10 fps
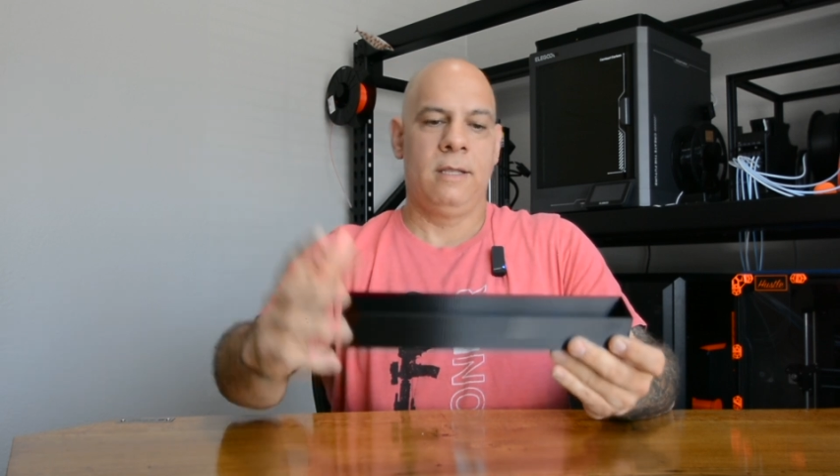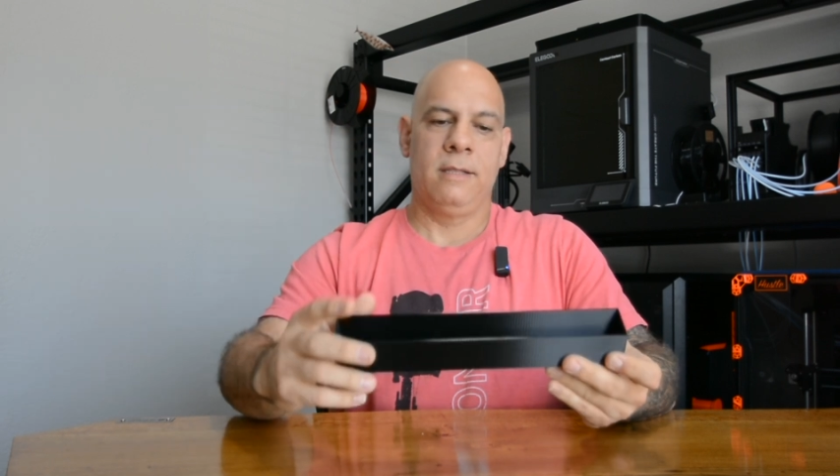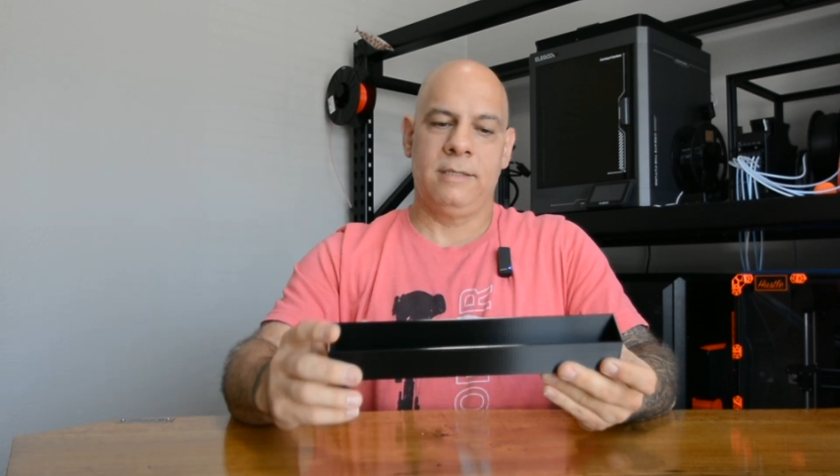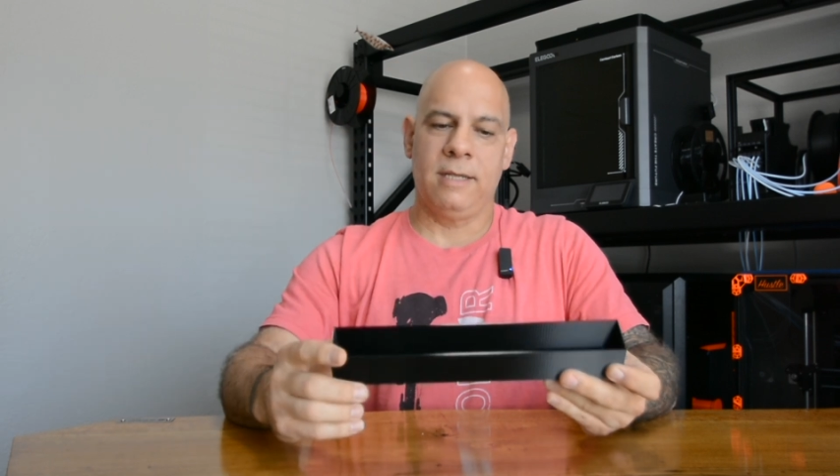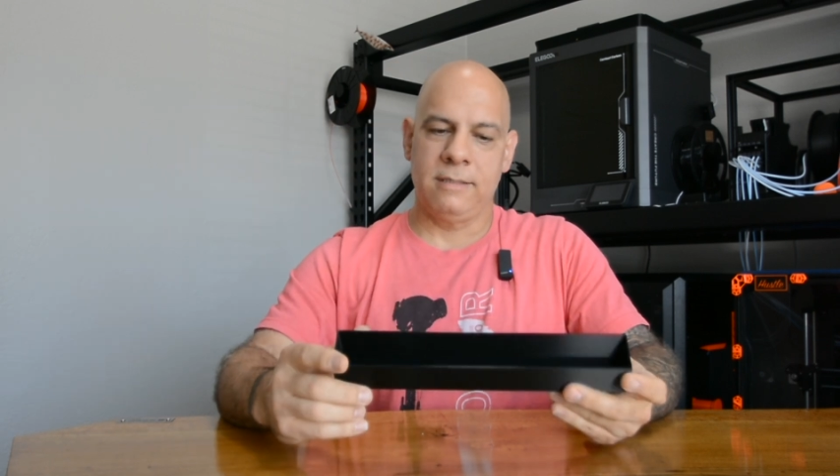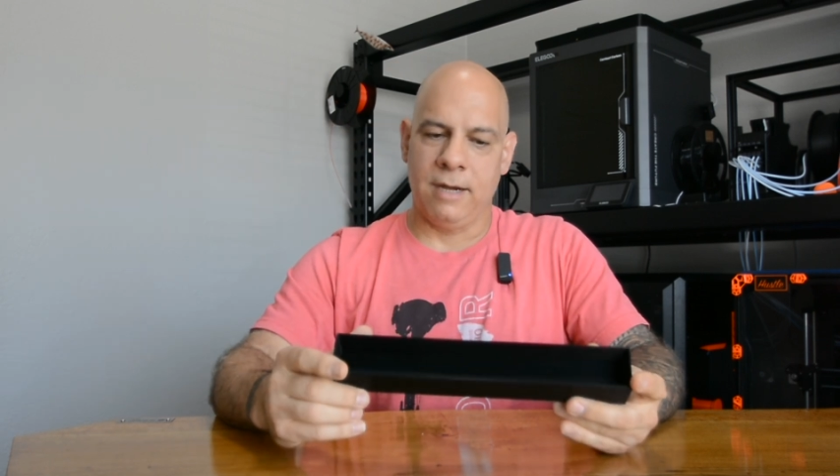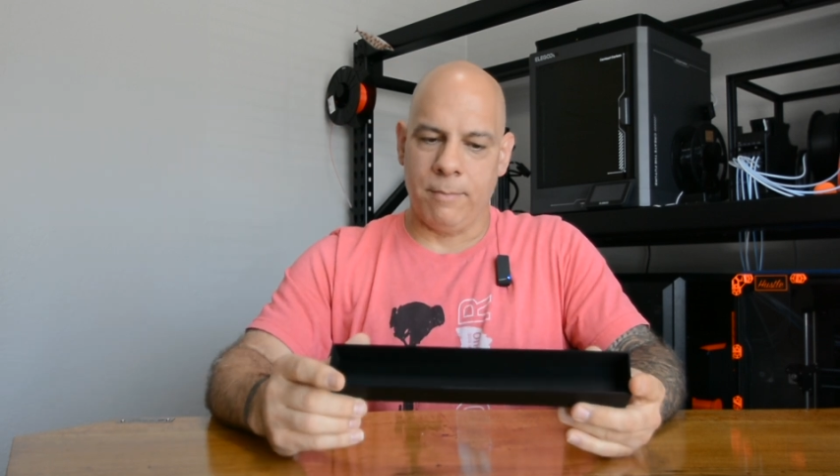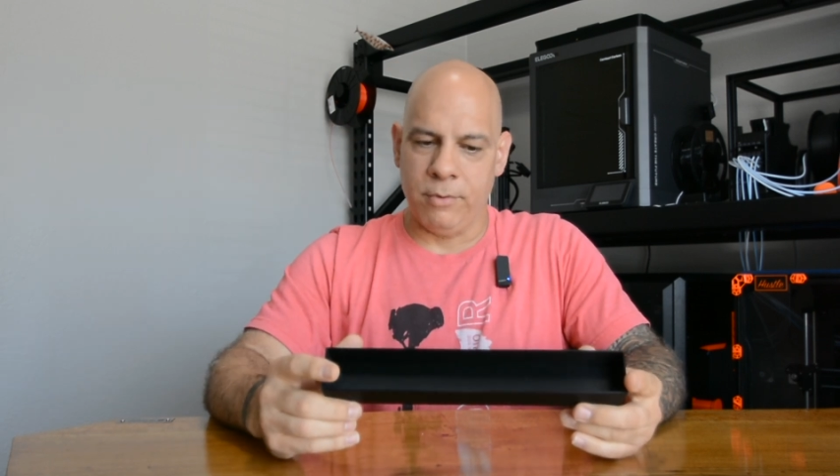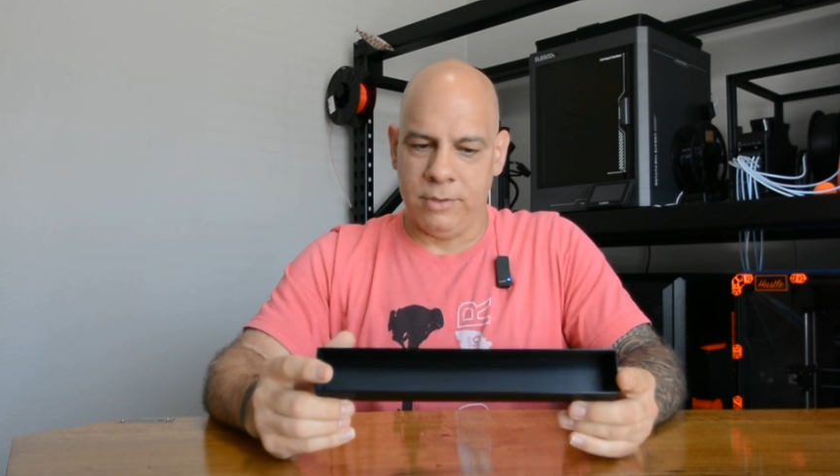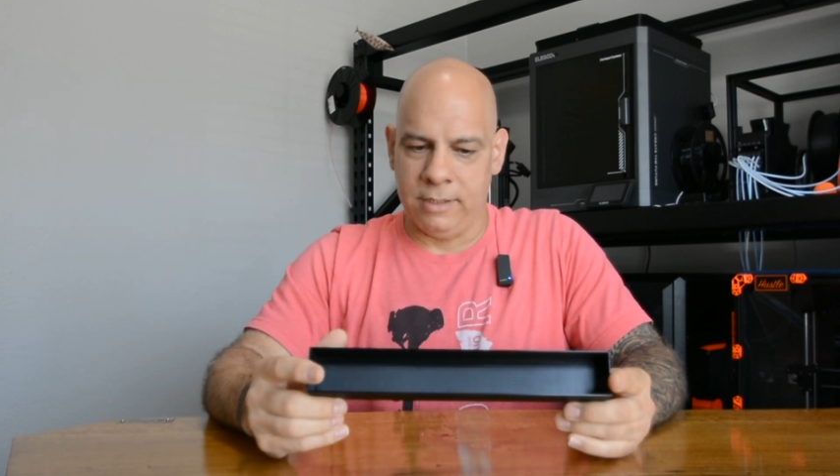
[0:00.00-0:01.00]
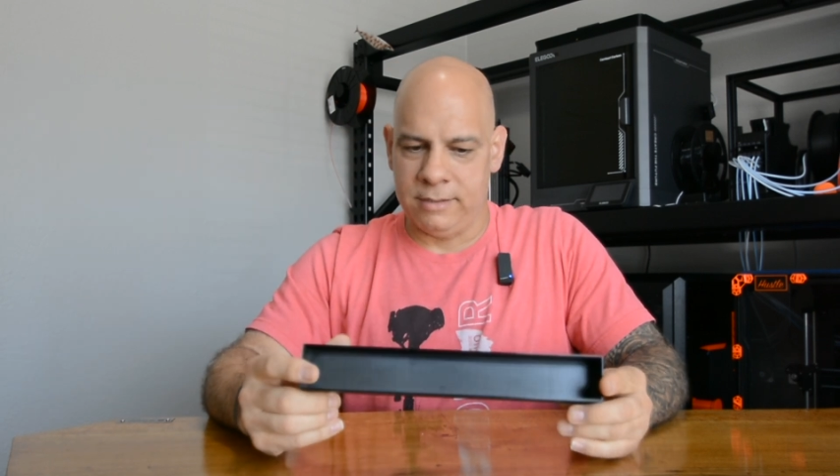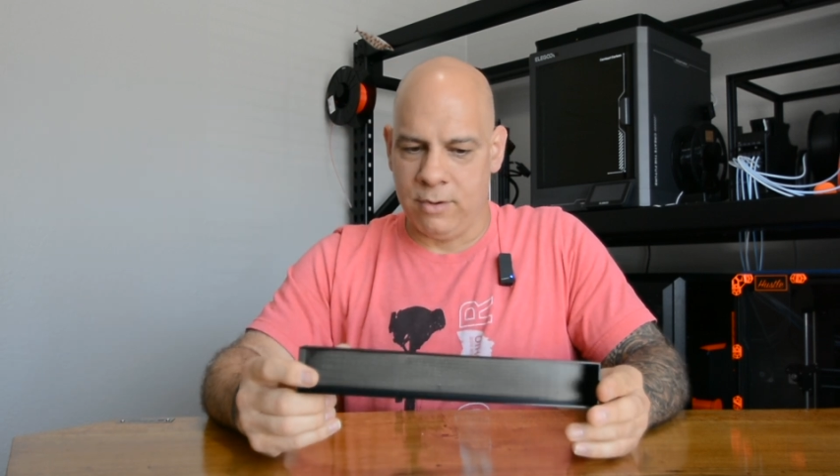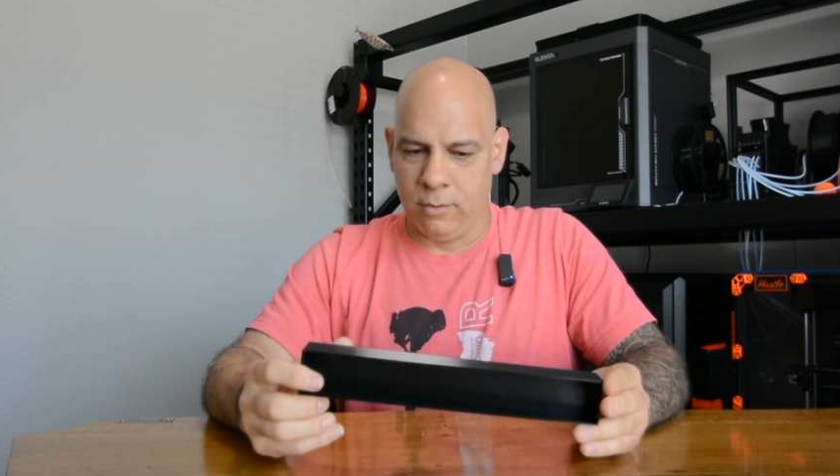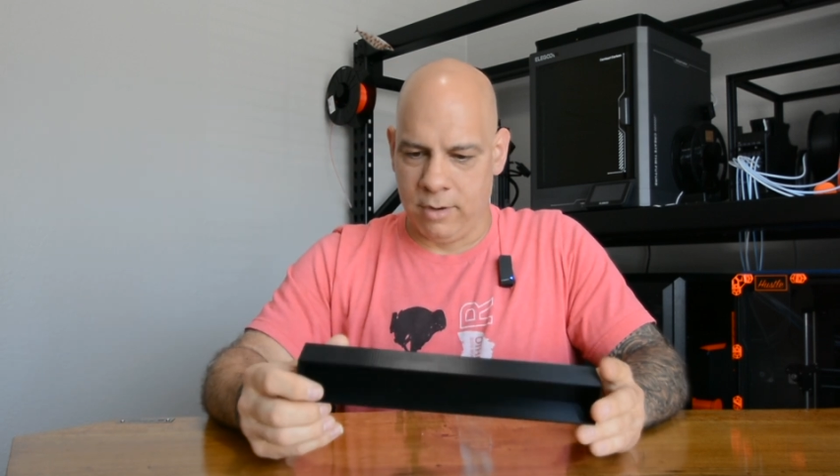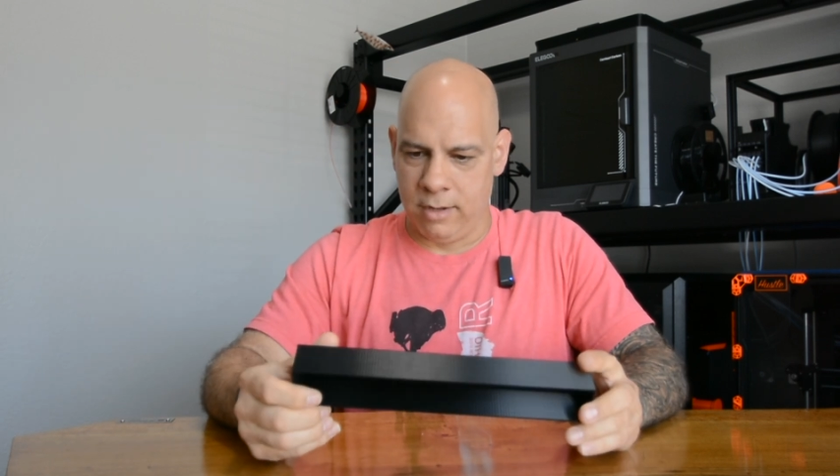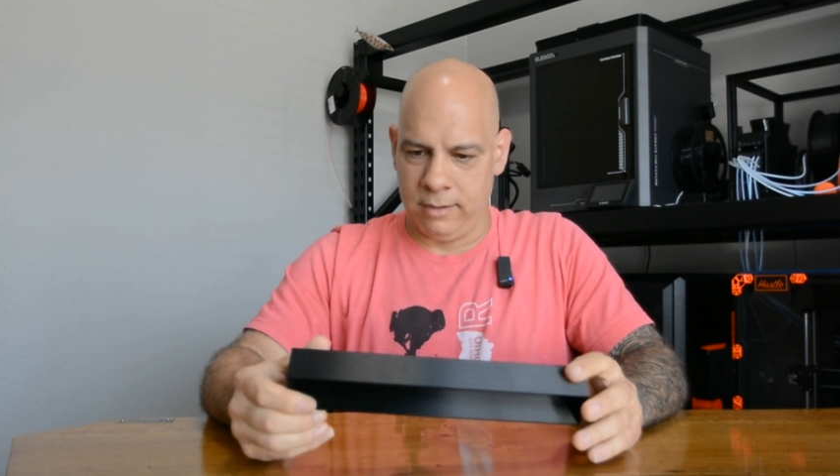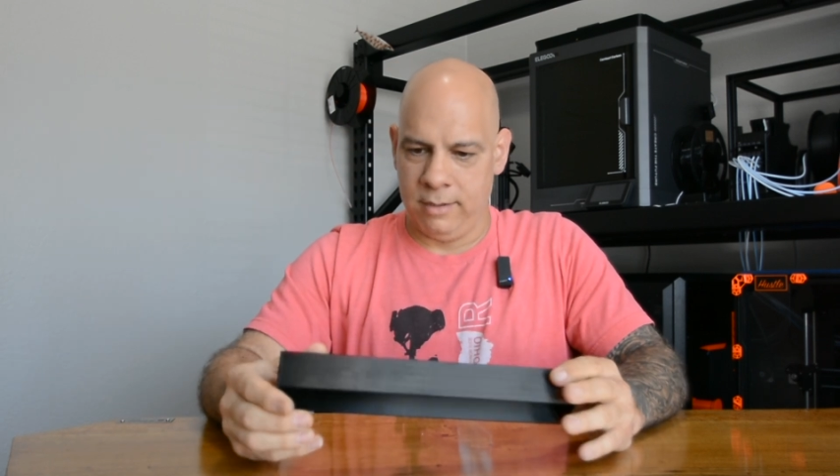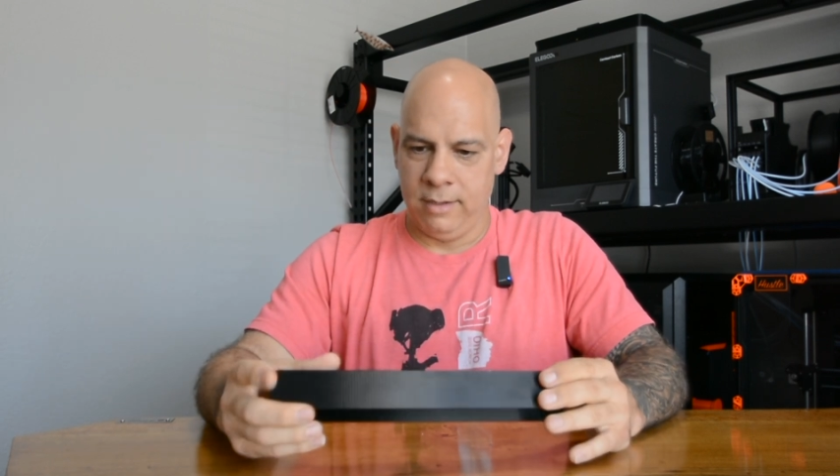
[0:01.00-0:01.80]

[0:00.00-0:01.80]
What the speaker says: This has a couple things going on.